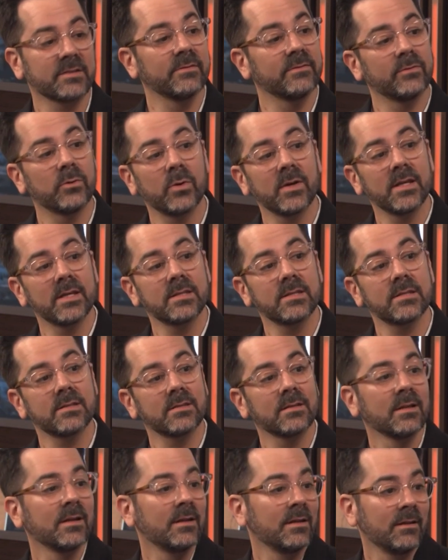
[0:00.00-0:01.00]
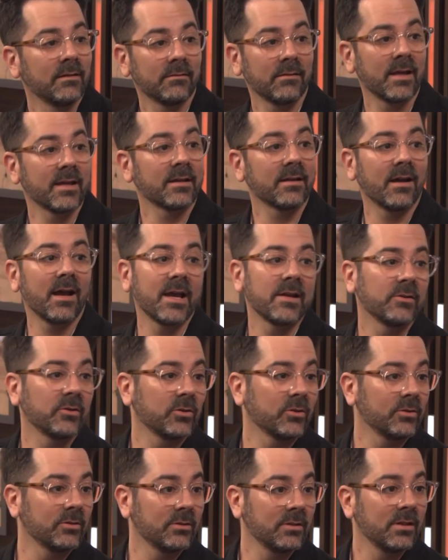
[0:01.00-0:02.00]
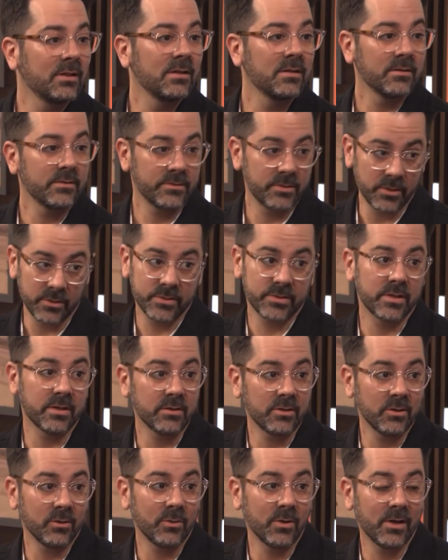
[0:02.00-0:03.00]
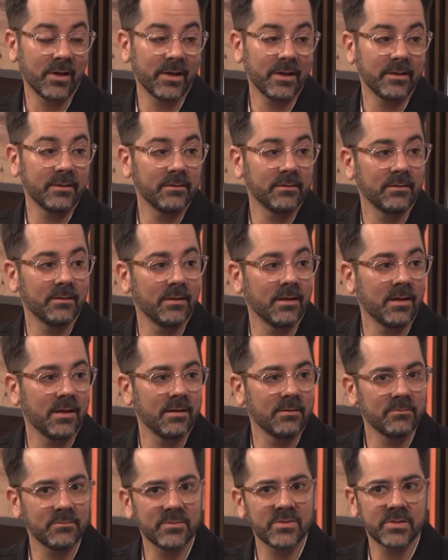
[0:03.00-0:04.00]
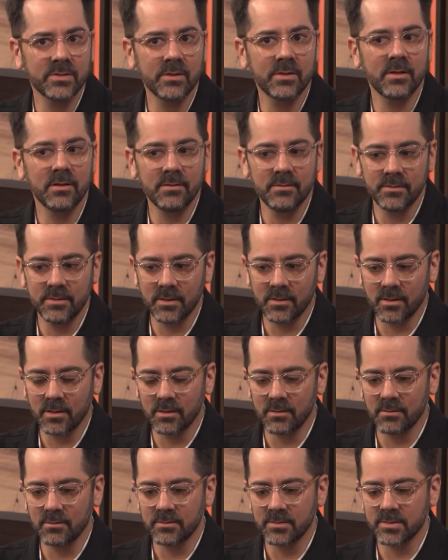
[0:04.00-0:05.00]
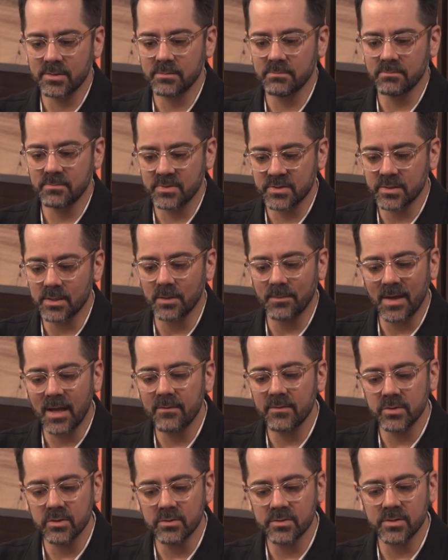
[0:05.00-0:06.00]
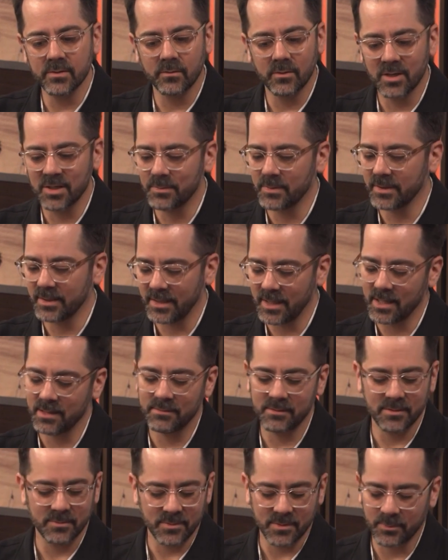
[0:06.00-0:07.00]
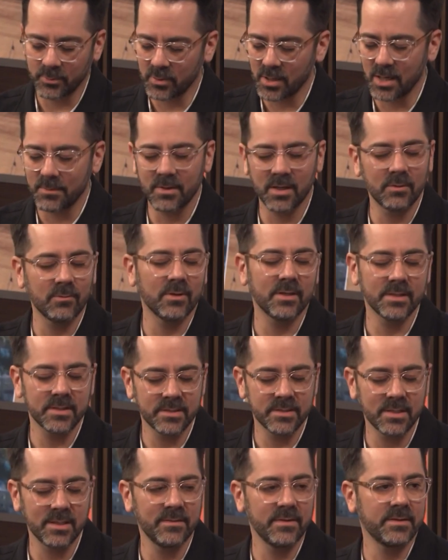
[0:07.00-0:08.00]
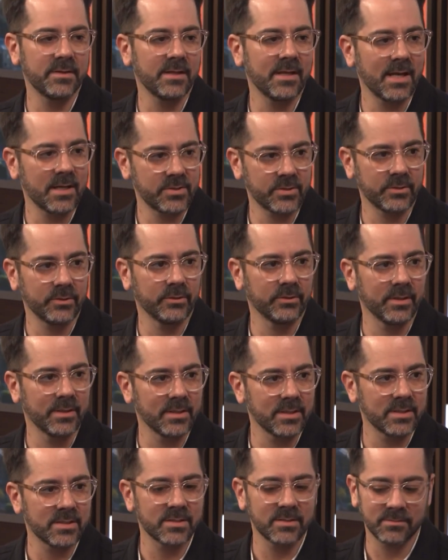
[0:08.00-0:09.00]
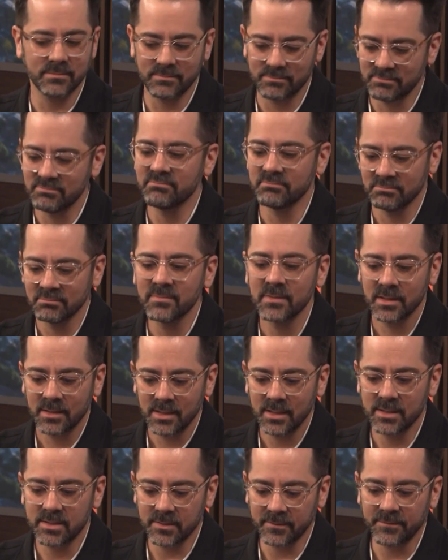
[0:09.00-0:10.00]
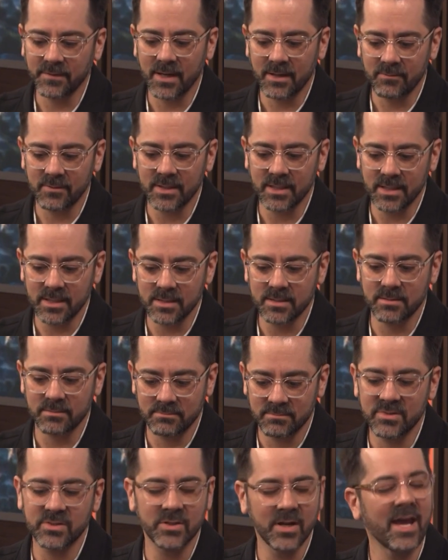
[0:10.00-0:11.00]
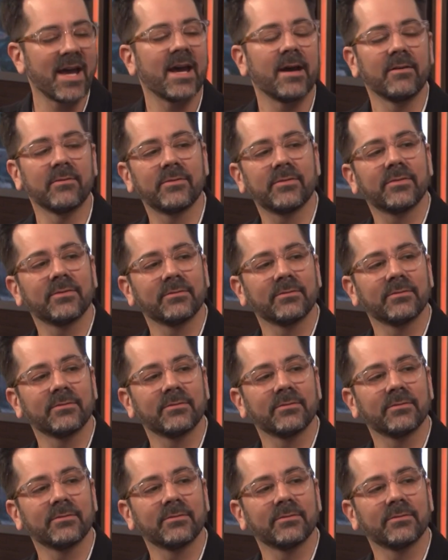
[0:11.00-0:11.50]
Voice, like Idol, those can go on. So there are some avenues of work, but again, the primary one is TV theatrical, and it's a fight we need to have.